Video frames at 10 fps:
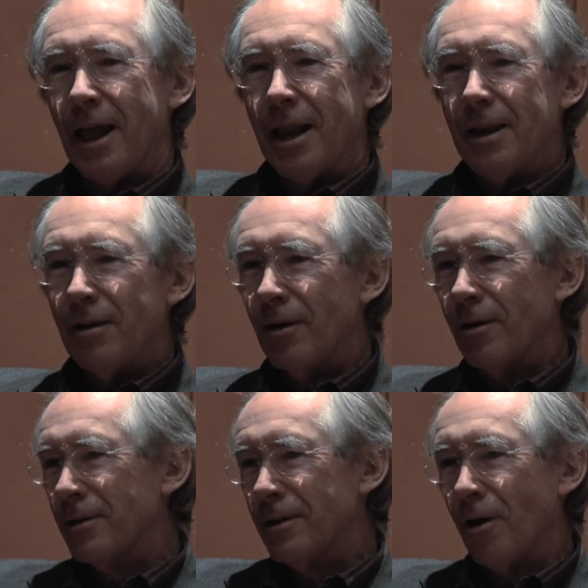any
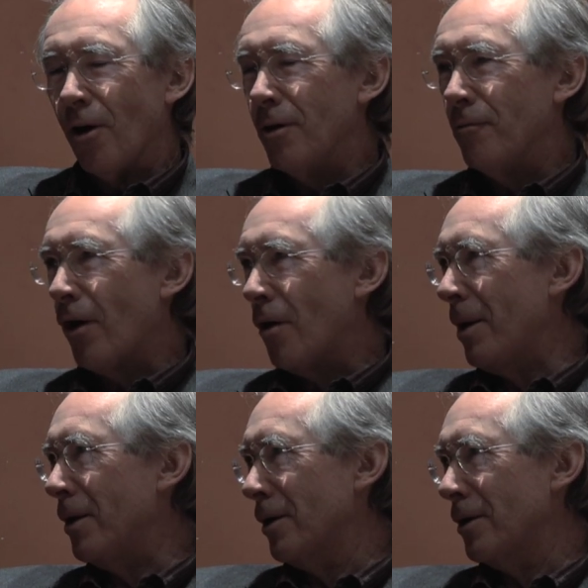
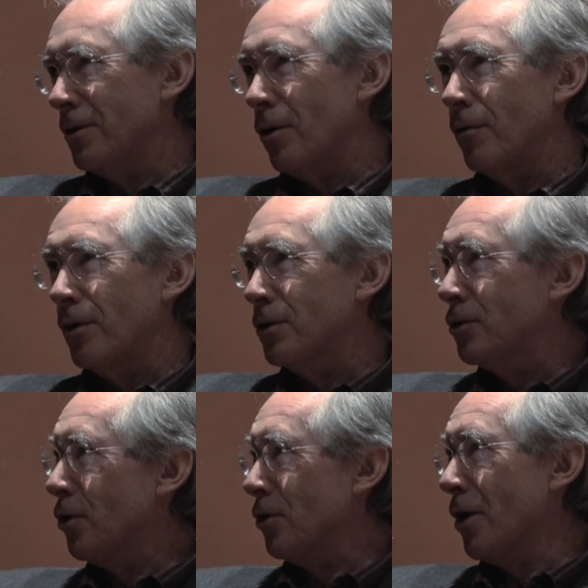environmentalist over a
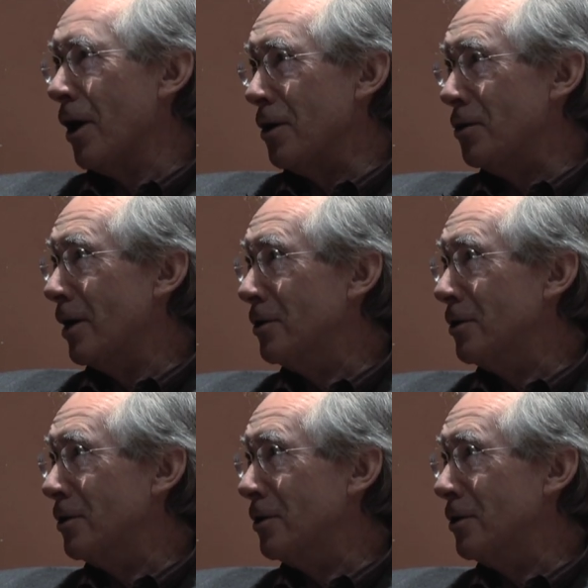certain age,